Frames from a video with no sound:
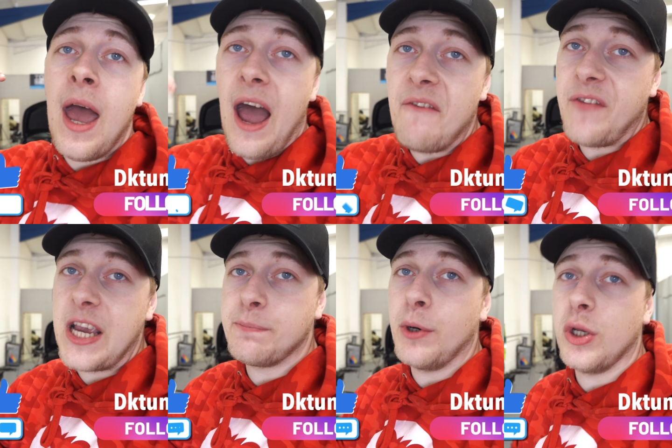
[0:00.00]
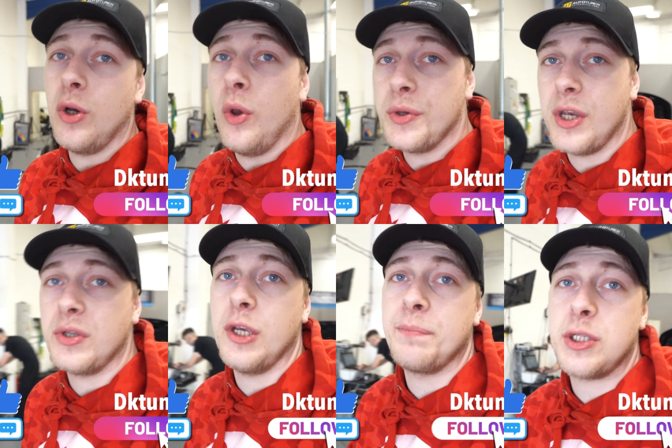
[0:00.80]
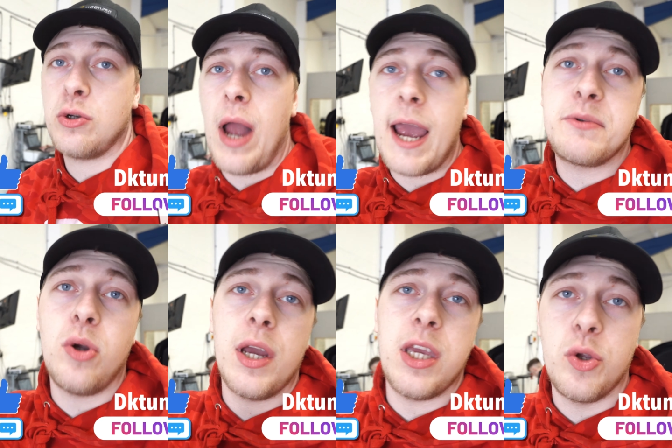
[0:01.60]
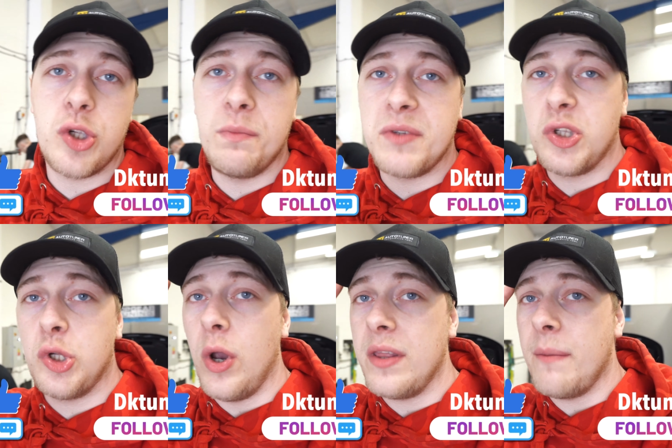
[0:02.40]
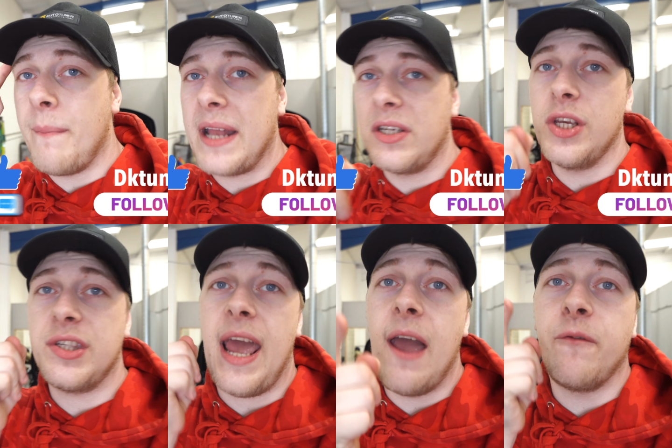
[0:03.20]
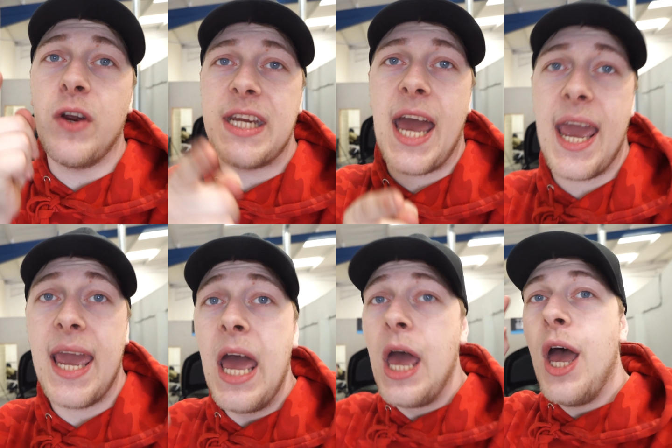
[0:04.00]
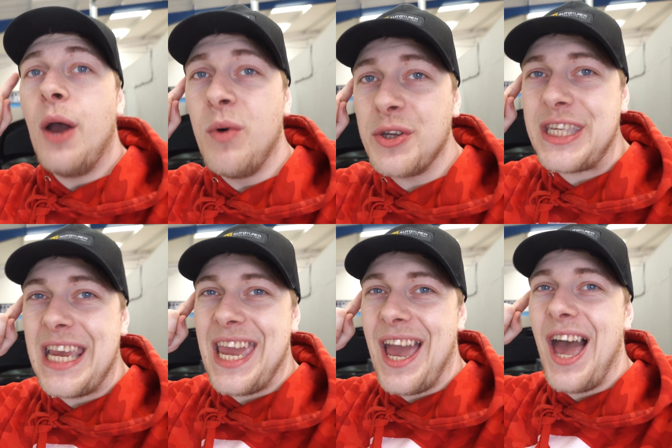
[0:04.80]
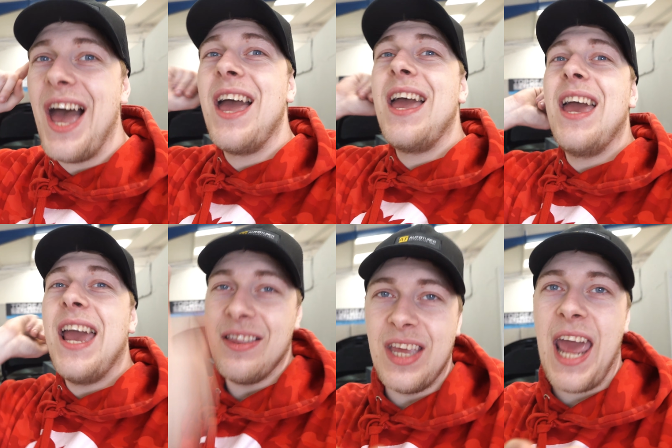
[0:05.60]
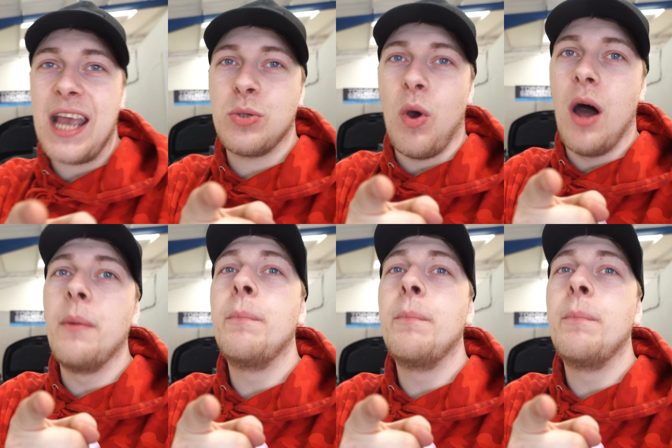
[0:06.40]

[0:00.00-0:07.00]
and Facebook, and also subscribe to our YouTube to join the madness every day. And we'll see you in the next one.